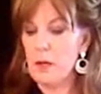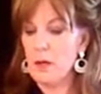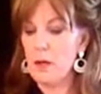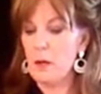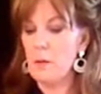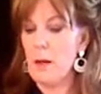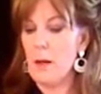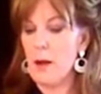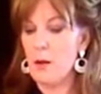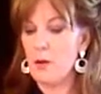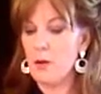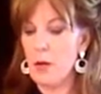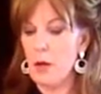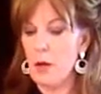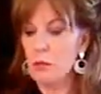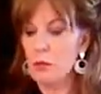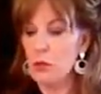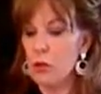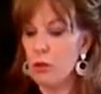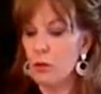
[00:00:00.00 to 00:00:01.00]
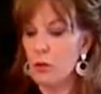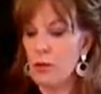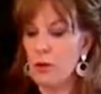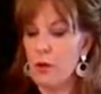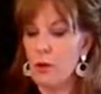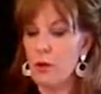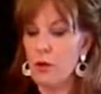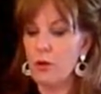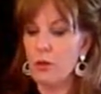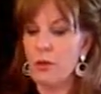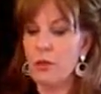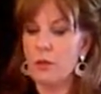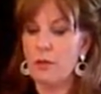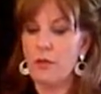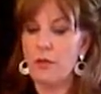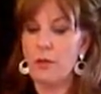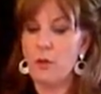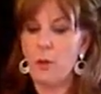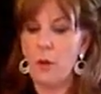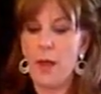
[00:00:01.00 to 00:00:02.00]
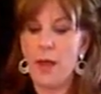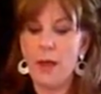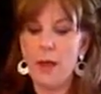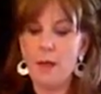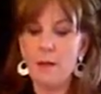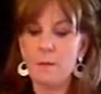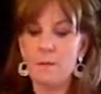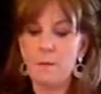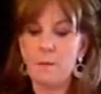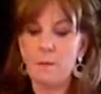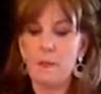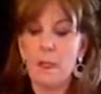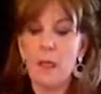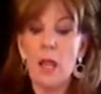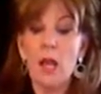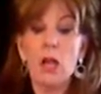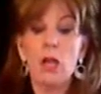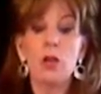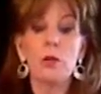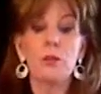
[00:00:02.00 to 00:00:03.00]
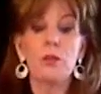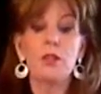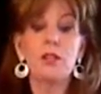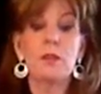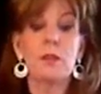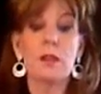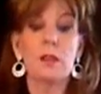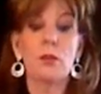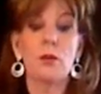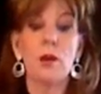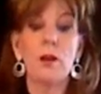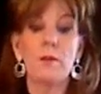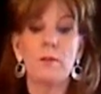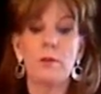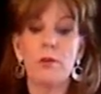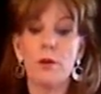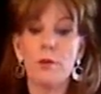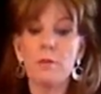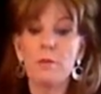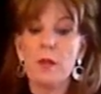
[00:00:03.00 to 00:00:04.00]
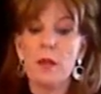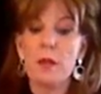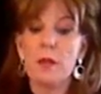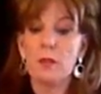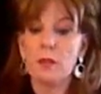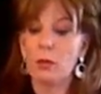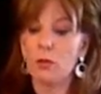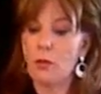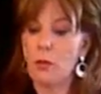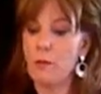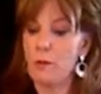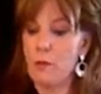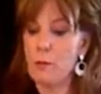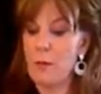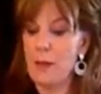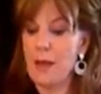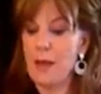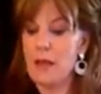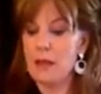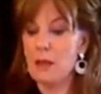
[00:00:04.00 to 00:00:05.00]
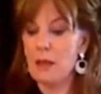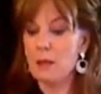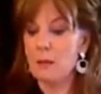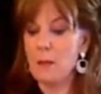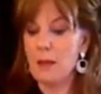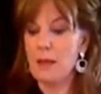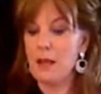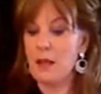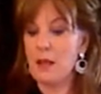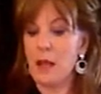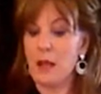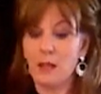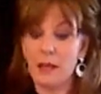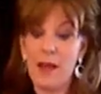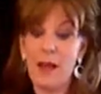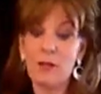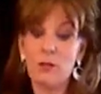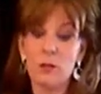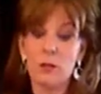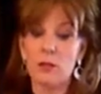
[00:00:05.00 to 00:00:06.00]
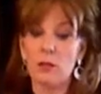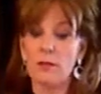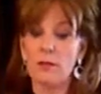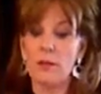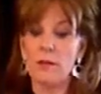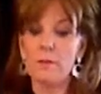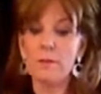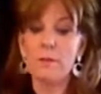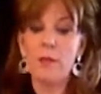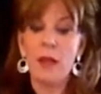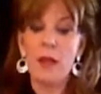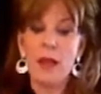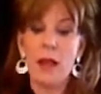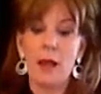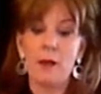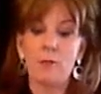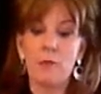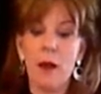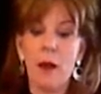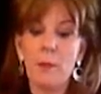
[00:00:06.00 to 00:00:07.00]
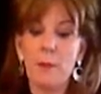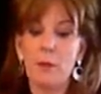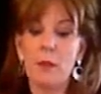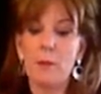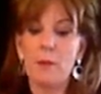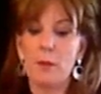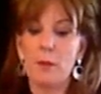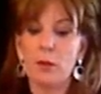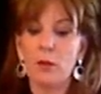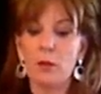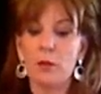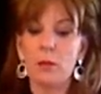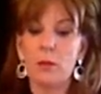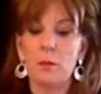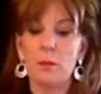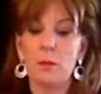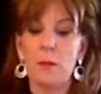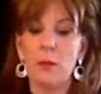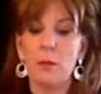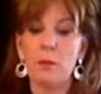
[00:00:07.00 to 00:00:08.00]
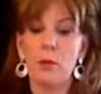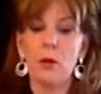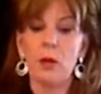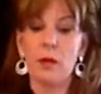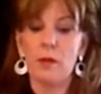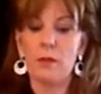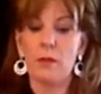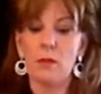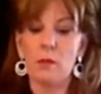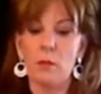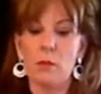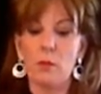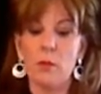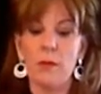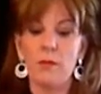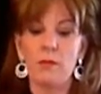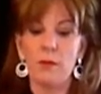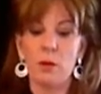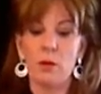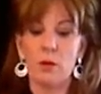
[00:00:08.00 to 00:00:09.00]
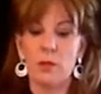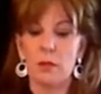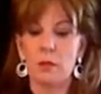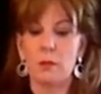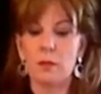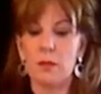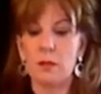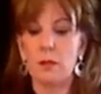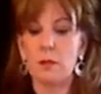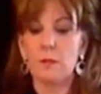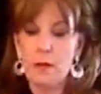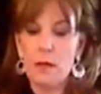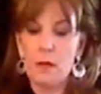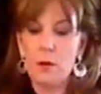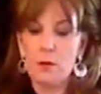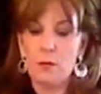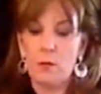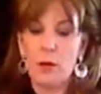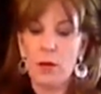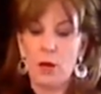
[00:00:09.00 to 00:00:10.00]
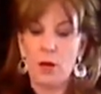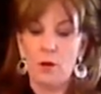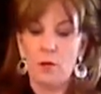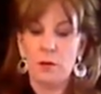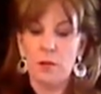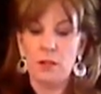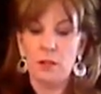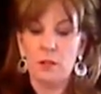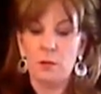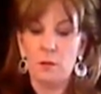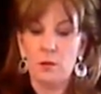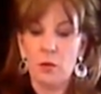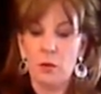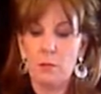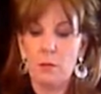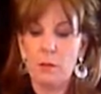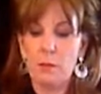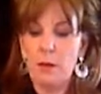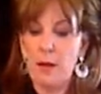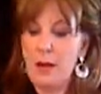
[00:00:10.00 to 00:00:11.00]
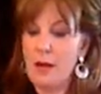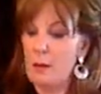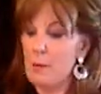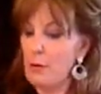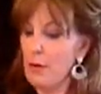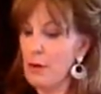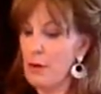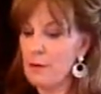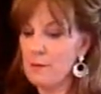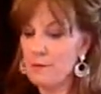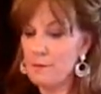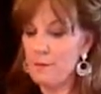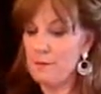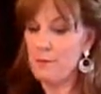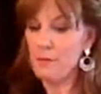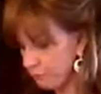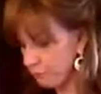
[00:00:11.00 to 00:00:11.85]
it in about 2/3 of the way. You know what this is great for? This is great for making like thousands of them, and wrapping them in Christmas paper and giving them away for Christmas. Here we go. This is going to be banana bread.